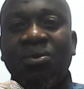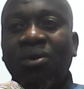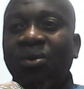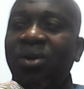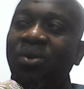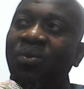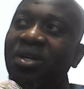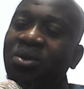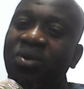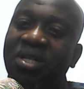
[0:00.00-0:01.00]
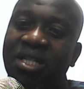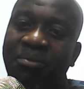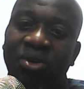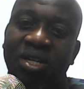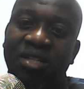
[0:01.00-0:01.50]
when
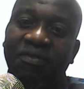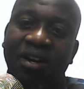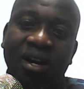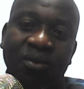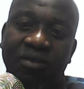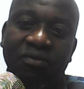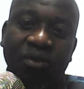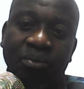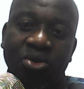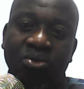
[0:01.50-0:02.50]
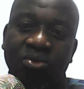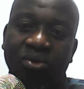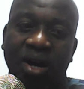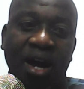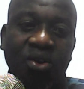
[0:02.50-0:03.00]
somebody is far away from
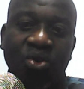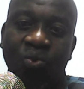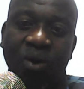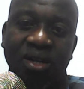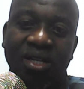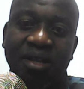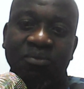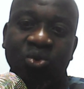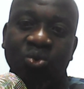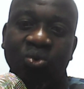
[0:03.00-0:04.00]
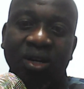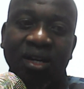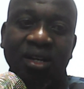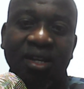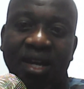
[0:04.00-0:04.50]
you and you want them to
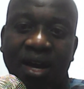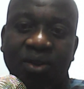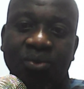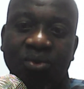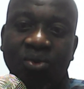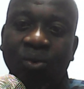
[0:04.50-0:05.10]
hear you,